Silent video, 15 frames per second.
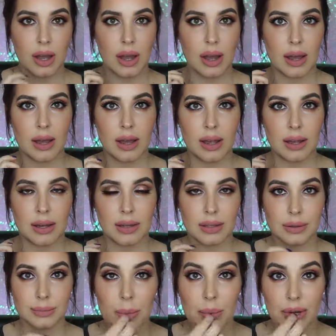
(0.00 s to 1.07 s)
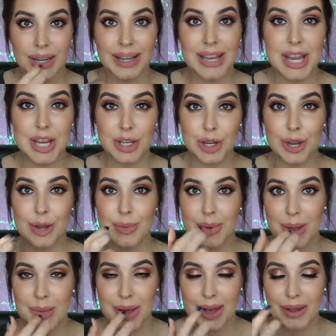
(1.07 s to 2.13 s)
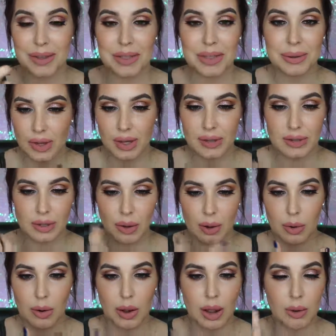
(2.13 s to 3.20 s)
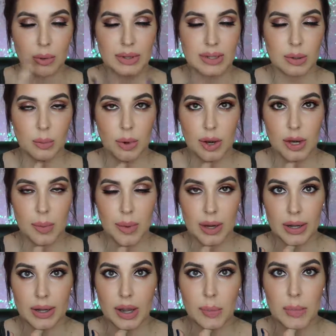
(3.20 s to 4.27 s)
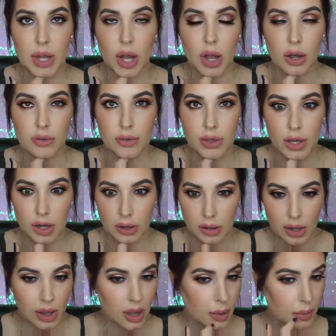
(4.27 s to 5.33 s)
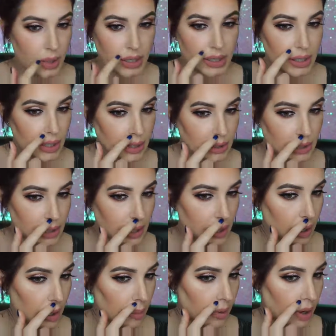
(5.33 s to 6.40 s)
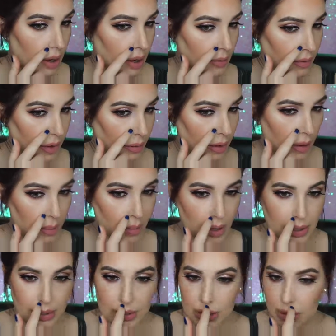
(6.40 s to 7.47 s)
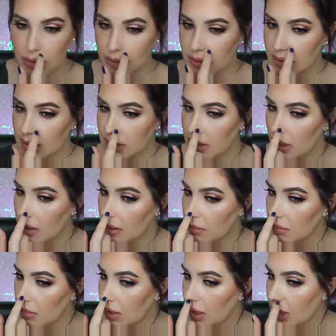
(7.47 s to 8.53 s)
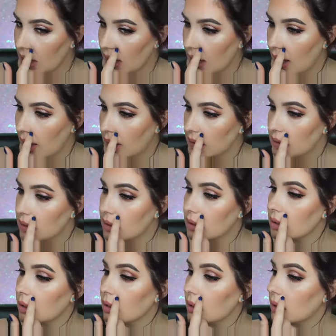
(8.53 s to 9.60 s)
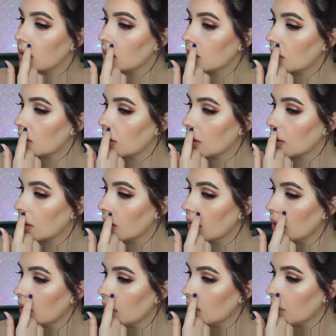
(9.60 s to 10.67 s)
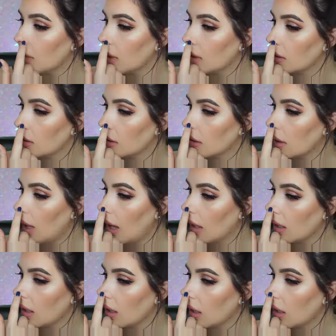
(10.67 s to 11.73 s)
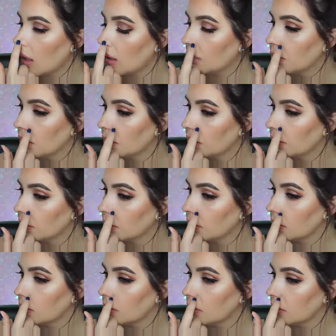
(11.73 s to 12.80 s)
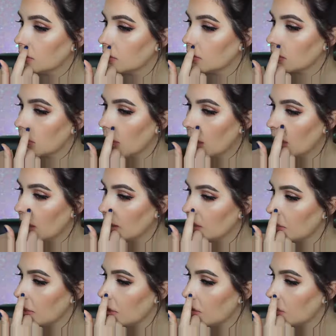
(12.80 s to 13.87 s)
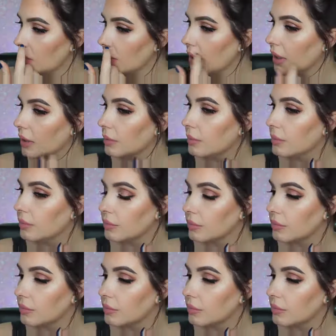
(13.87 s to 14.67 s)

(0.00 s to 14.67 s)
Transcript: I put it into my mouth, so I wasn't worried about it coming off there, but it did come off around my nose some, and it's starting to look a little bit cakey. I lost my nose ring.